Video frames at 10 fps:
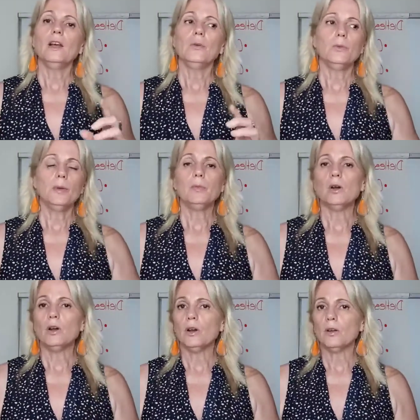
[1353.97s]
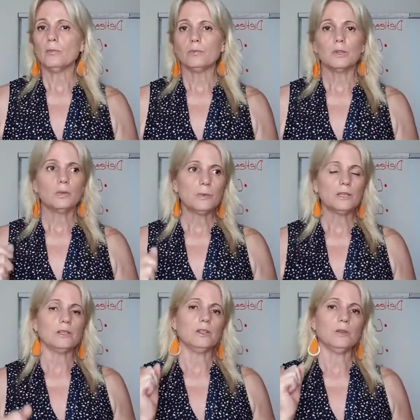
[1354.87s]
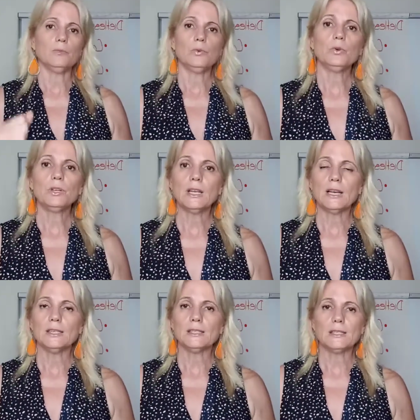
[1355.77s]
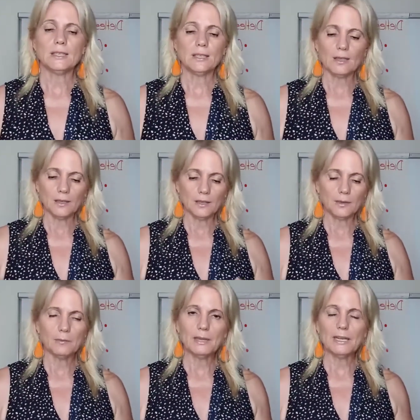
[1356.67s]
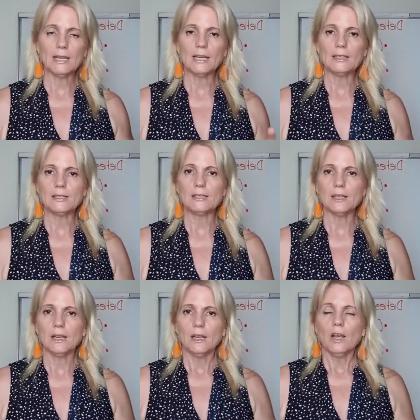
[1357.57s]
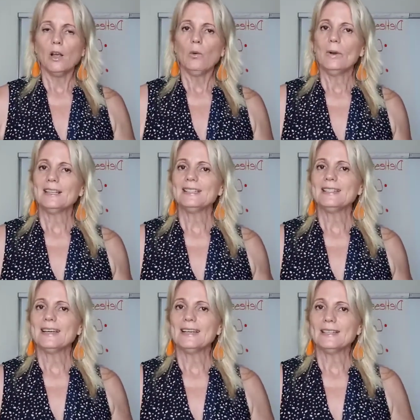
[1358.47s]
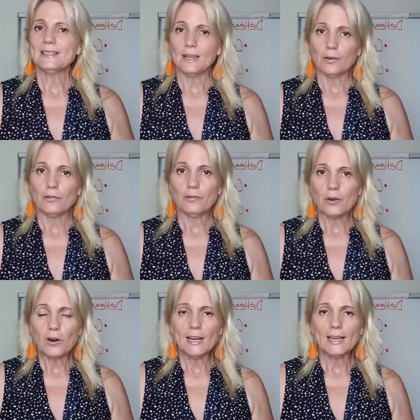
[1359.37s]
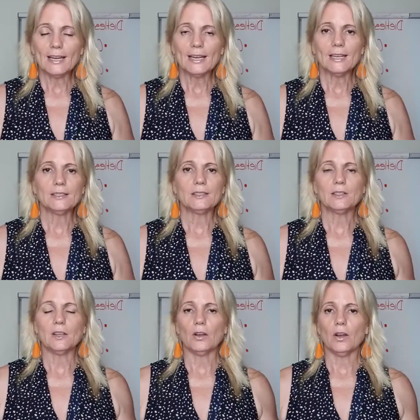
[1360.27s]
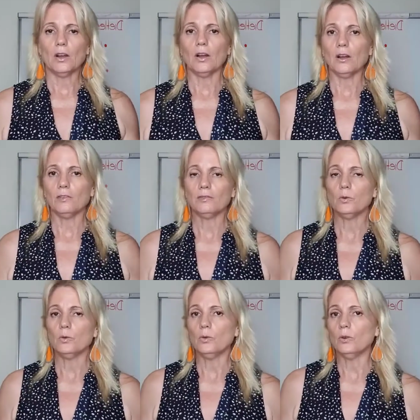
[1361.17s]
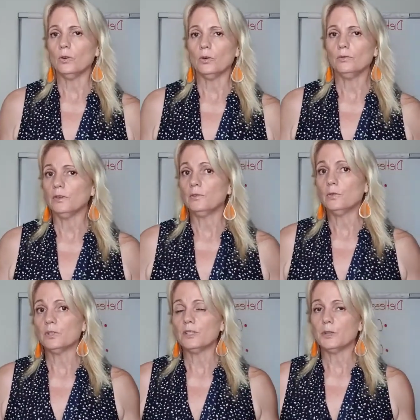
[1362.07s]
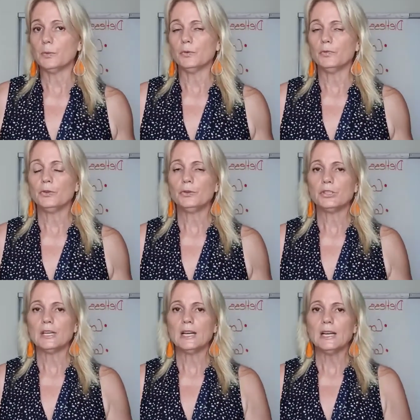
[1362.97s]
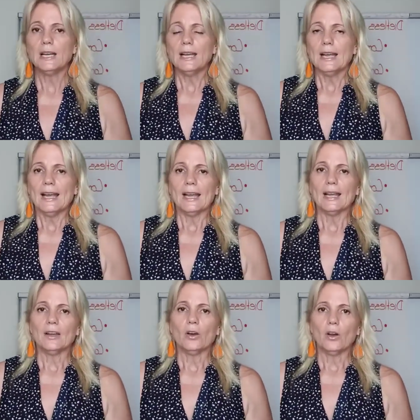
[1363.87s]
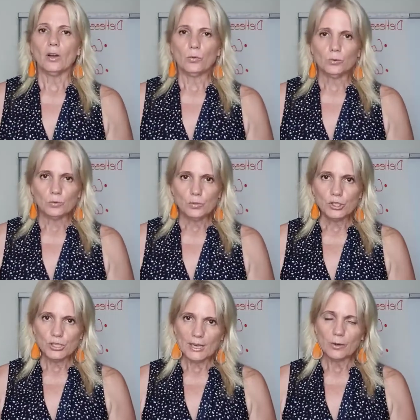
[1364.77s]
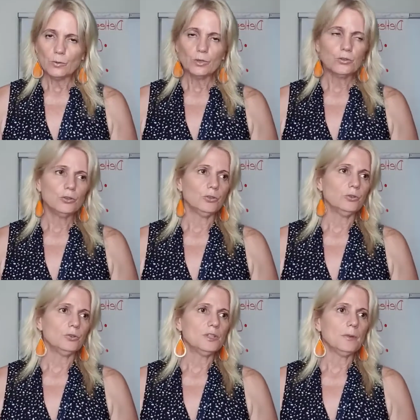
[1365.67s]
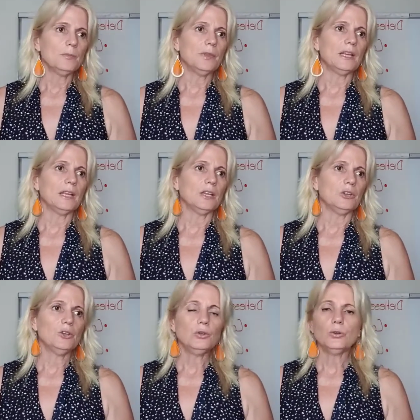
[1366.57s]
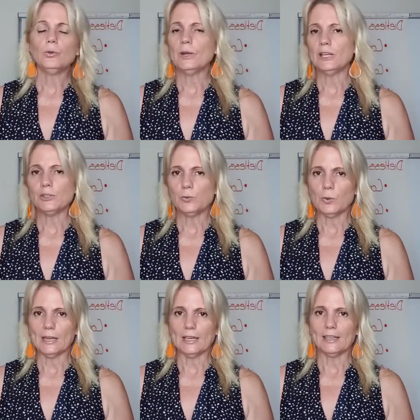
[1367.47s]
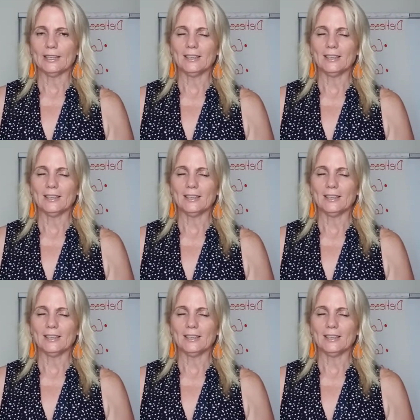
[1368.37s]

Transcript: Remember, I'm committed. I'm broadcasting Mondays, Wednesdays and Fridays for the foreseeable future, and I will share with you something new each week,